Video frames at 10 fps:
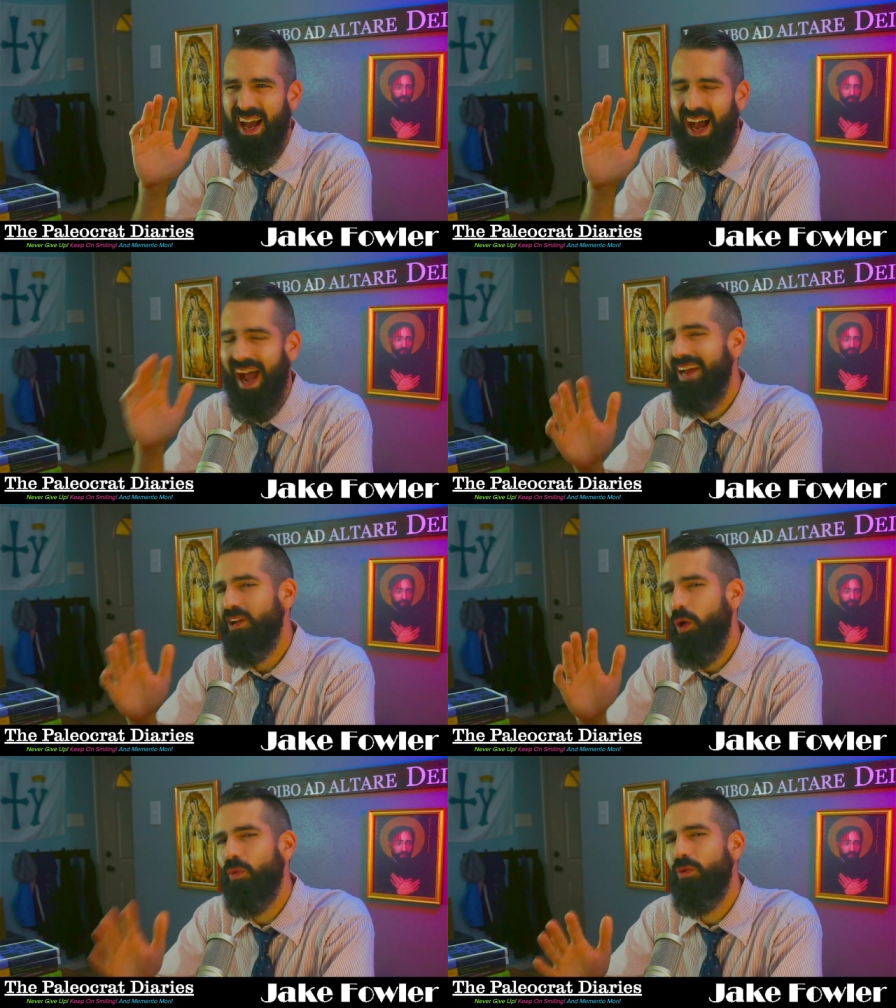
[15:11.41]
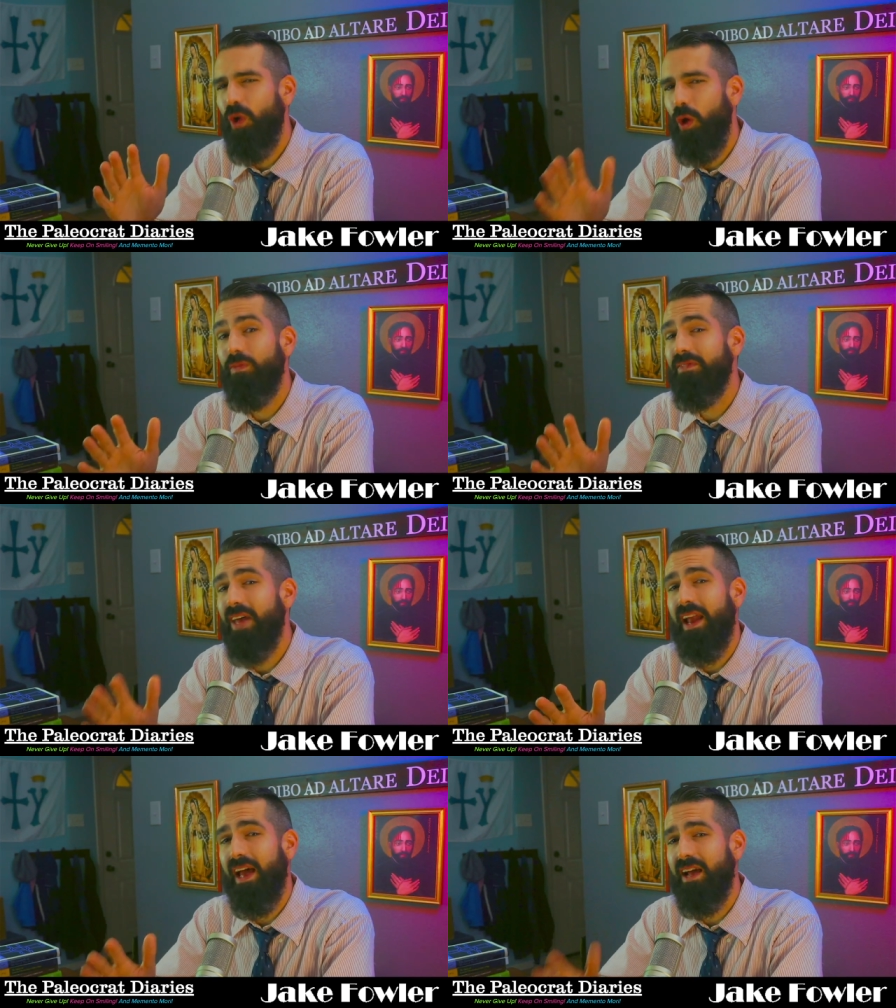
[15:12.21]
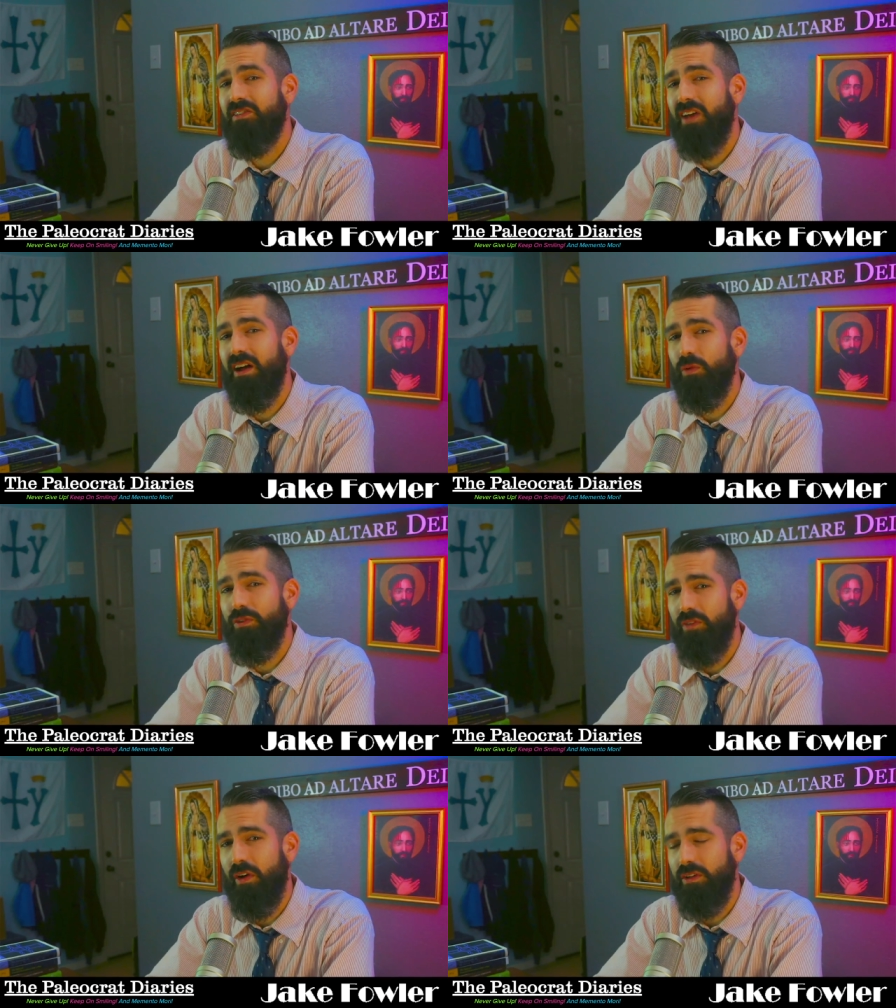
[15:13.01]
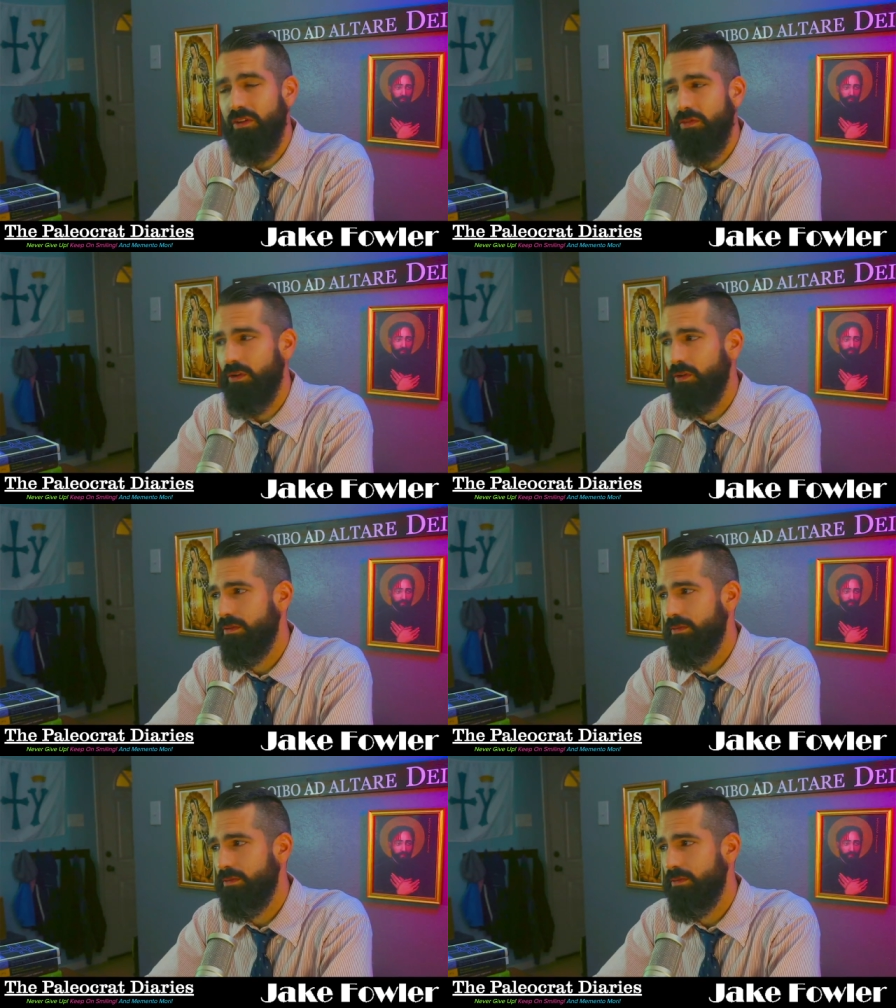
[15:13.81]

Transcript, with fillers: I don't know that that exile was very difficult.